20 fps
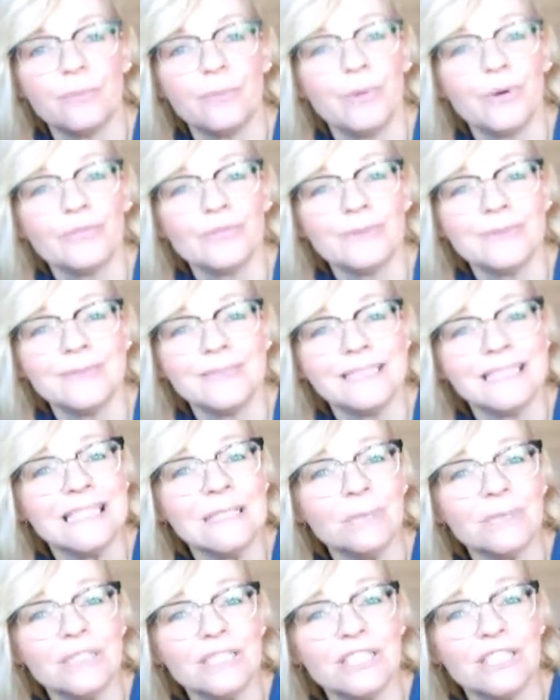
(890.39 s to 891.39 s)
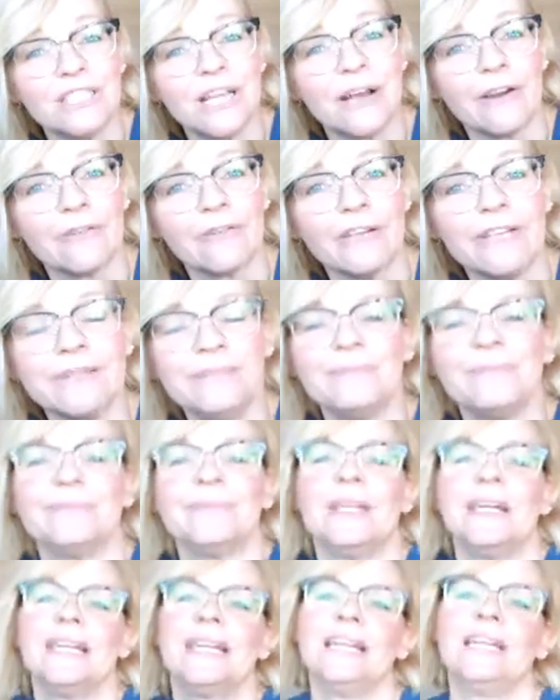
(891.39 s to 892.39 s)
Popped to sleep and shower in,
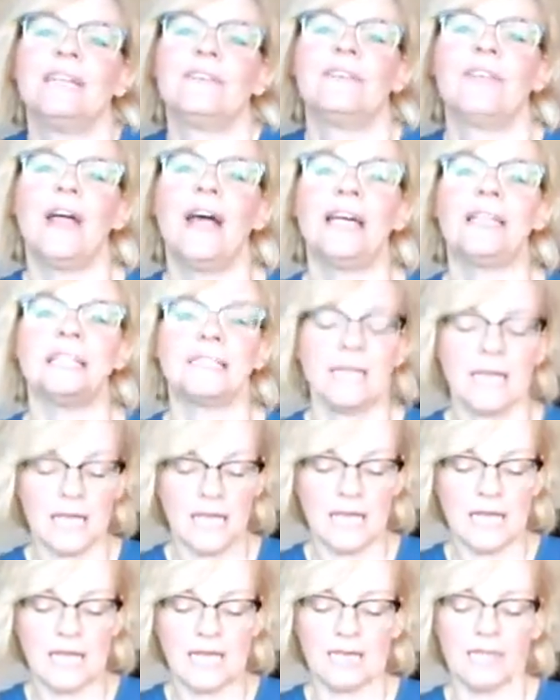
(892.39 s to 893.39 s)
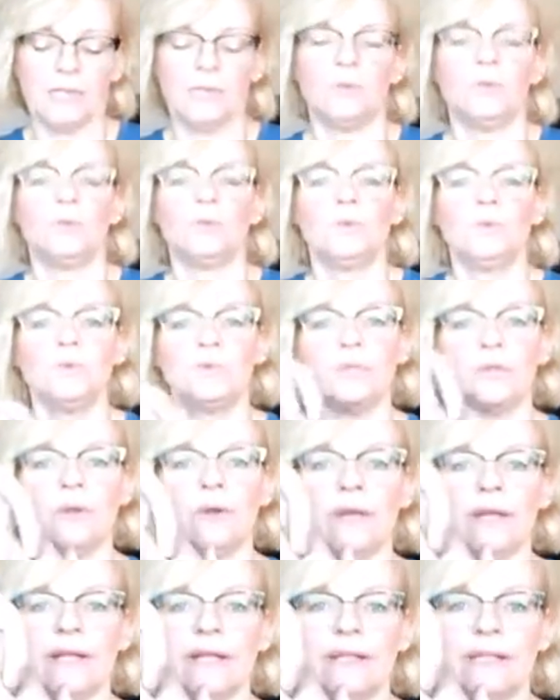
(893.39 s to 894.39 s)
and I love that. And I also
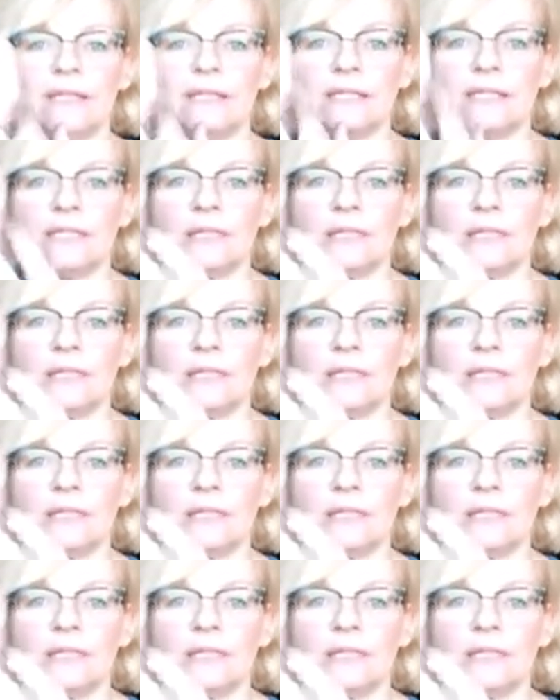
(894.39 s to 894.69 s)
like this